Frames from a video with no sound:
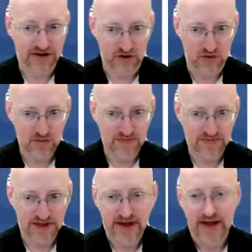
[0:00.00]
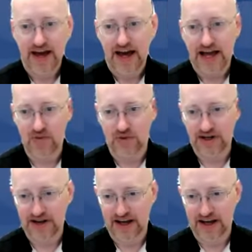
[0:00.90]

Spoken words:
to. And you want